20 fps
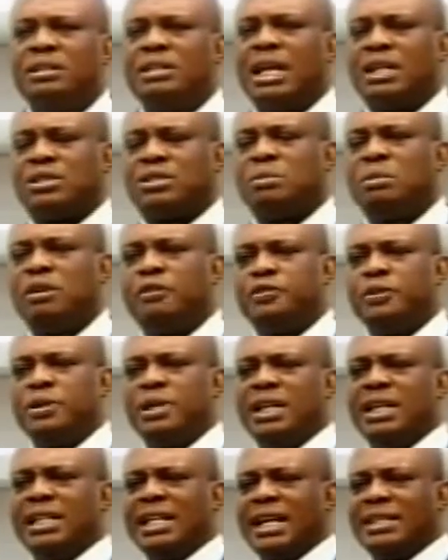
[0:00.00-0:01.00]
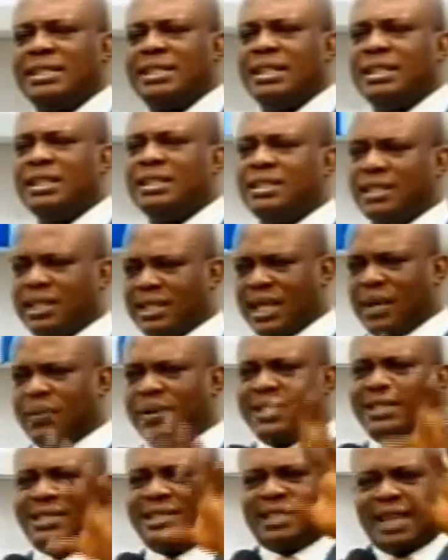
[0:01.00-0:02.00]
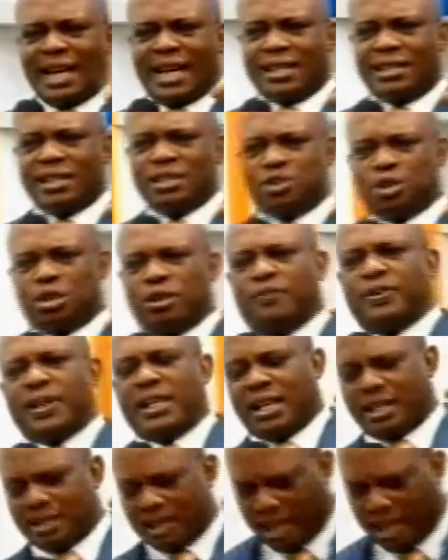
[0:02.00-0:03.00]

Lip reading: that some of you here, there are certain things that were said into your father's